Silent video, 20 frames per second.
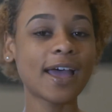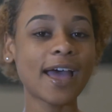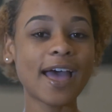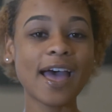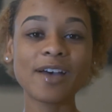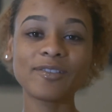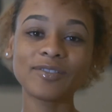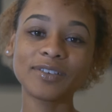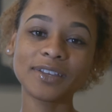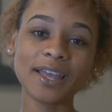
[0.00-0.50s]
I
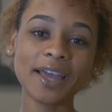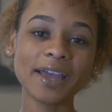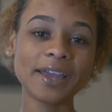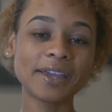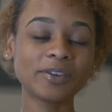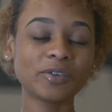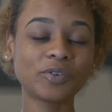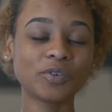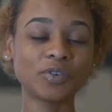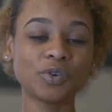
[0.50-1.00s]
have a lot
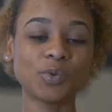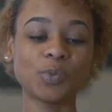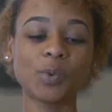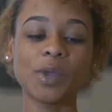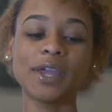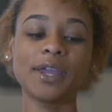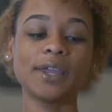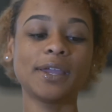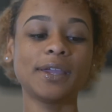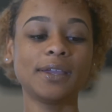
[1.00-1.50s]
on the
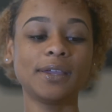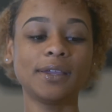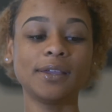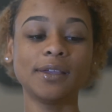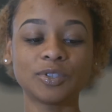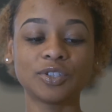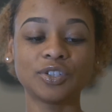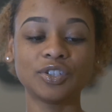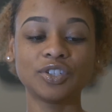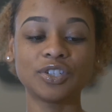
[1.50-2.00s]
way,
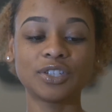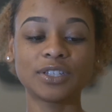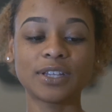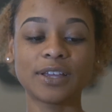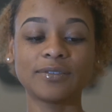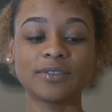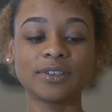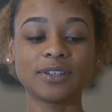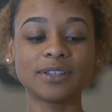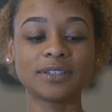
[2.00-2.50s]
so you just
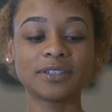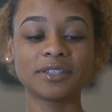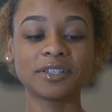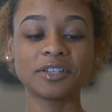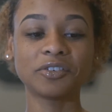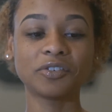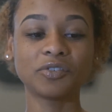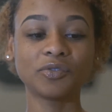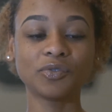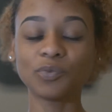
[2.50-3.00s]
have to
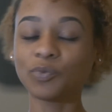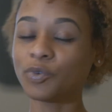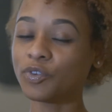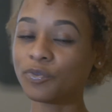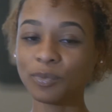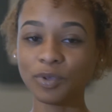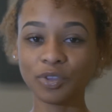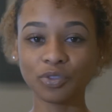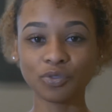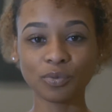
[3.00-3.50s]
stick
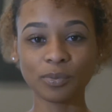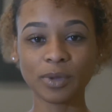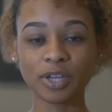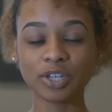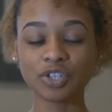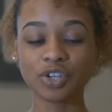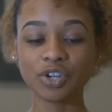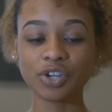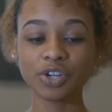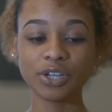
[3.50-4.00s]
with me through my
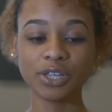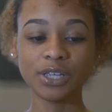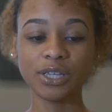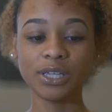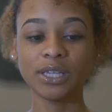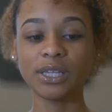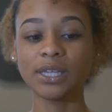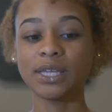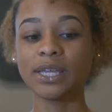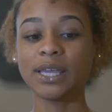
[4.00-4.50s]

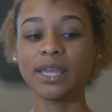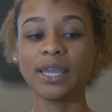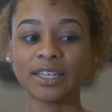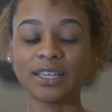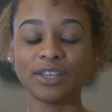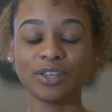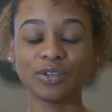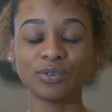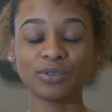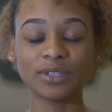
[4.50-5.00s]
journey,
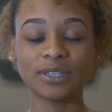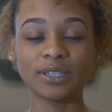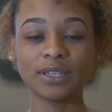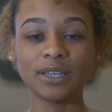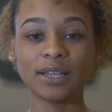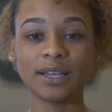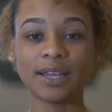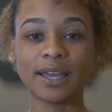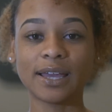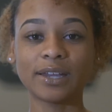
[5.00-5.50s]
and you'll
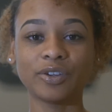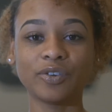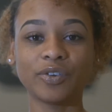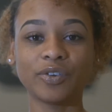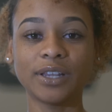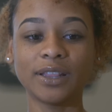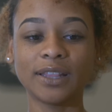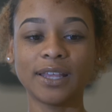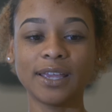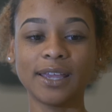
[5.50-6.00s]
see a lot of
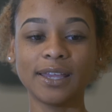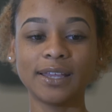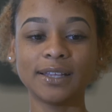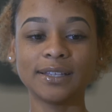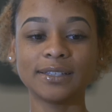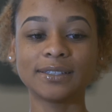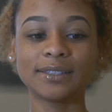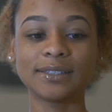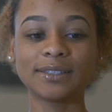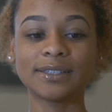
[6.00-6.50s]

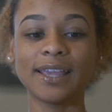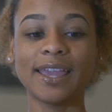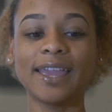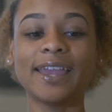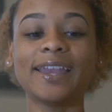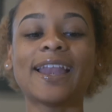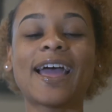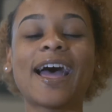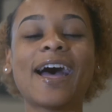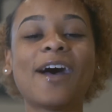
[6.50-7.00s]
things.
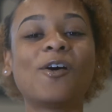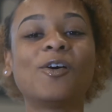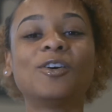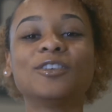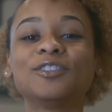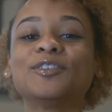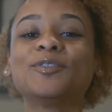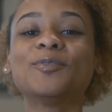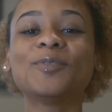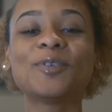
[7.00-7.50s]
And I
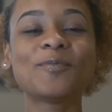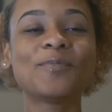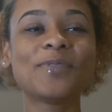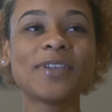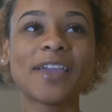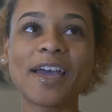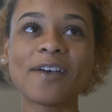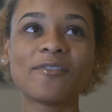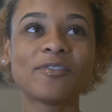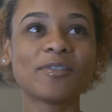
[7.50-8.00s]
also will
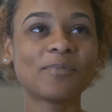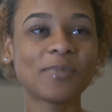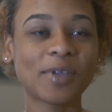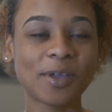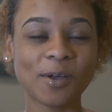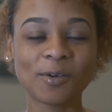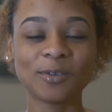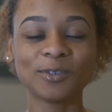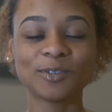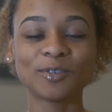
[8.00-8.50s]
be having
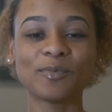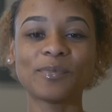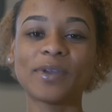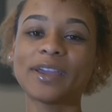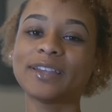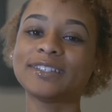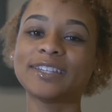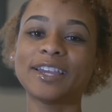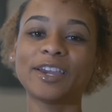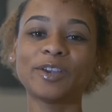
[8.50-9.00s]
males on
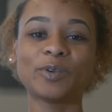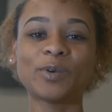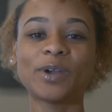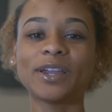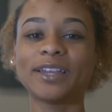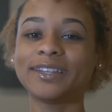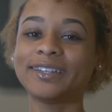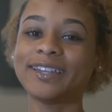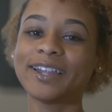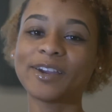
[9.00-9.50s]
my channel.
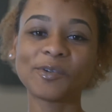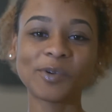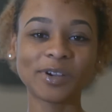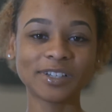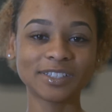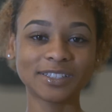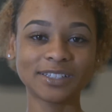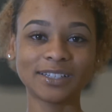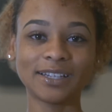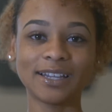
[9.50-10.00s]
I get that
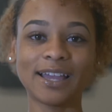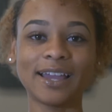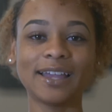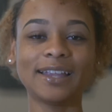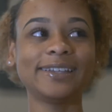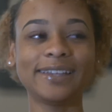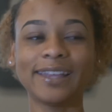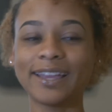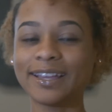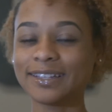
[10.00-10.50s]
question a
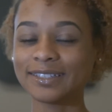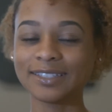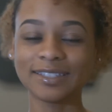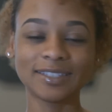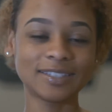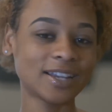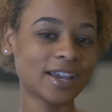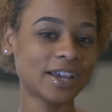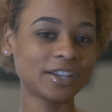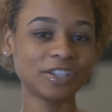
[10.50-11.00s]
lot. Yes,
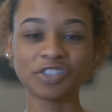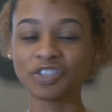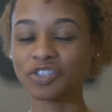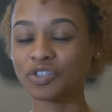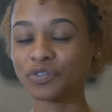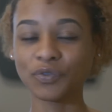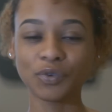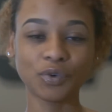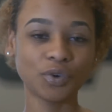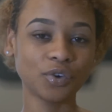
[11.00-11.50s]
it's not
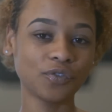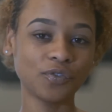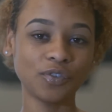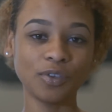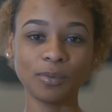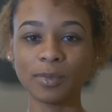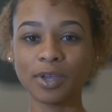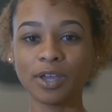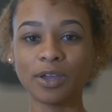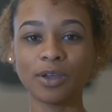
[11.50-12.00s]
just for
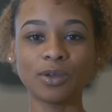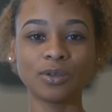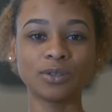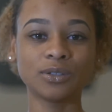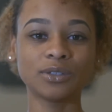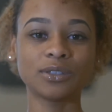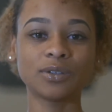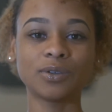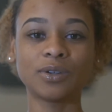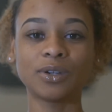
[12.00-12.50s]

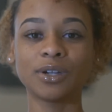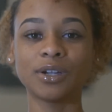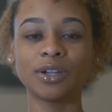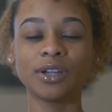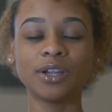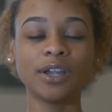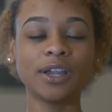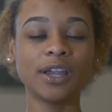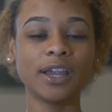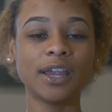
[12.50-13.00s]
females or
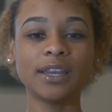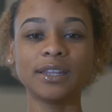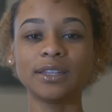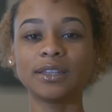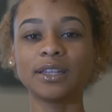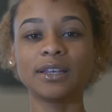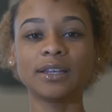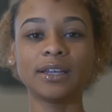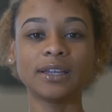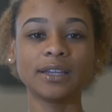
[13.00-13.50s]

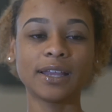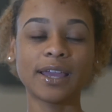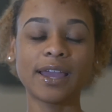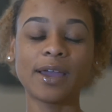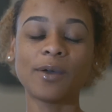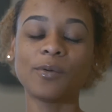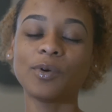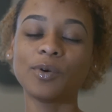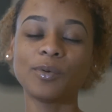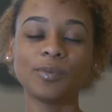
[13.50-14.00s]
anything like that.
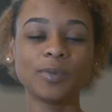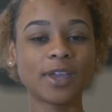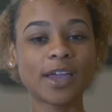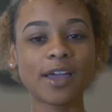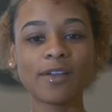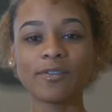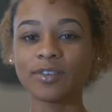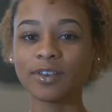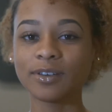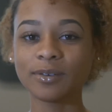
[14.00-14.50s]
I will be
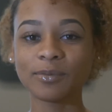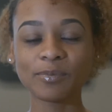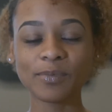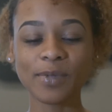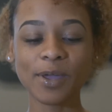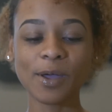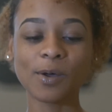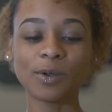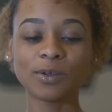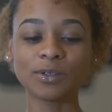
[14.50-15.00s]
having
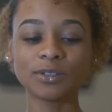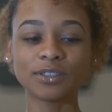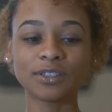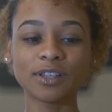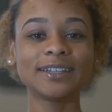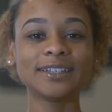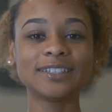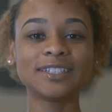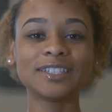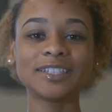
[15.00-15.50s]
males.
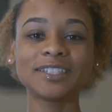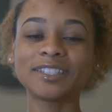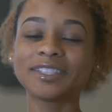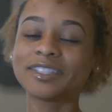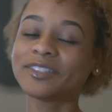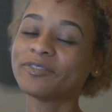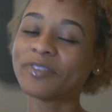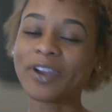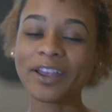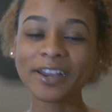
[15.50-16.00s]

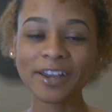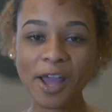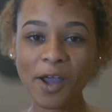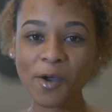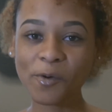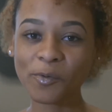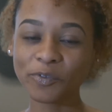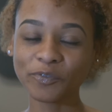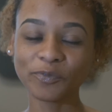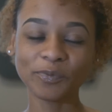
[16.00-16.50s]
Just write it
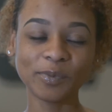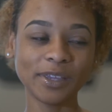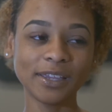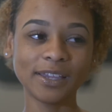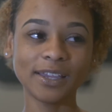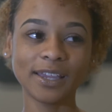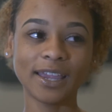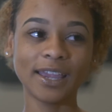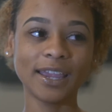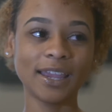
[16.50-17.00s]
out with
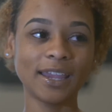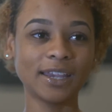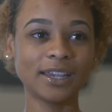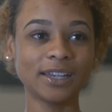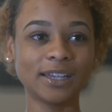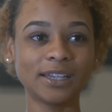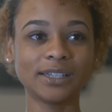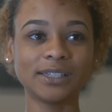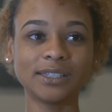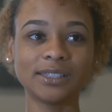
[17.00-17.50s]
me,
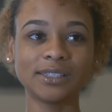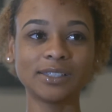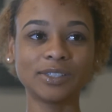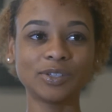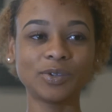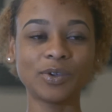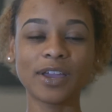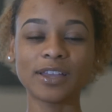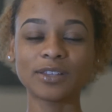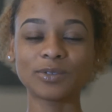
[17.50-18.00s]
and
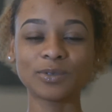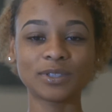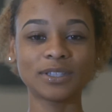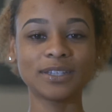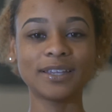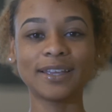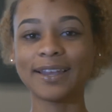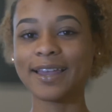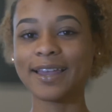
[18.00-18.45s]
you guys will see a